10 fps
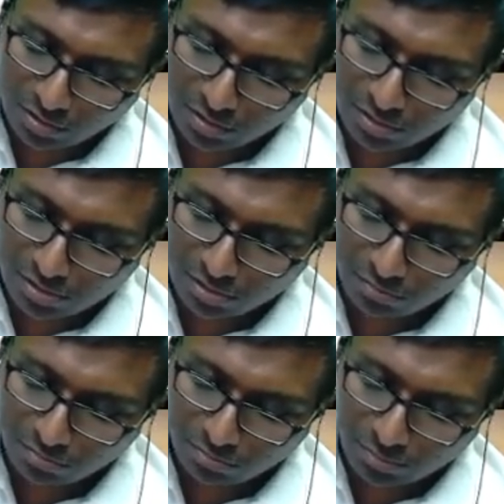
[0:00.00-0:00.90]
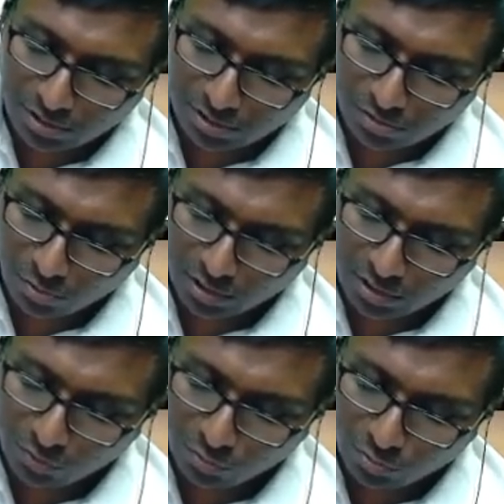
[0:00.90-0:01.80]
Receive means okay.
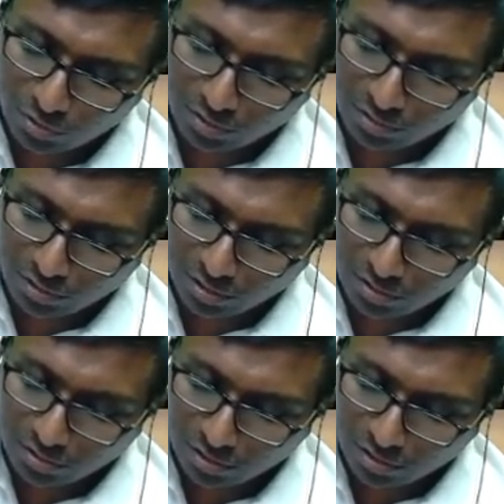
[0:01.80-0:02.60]
Give you that right?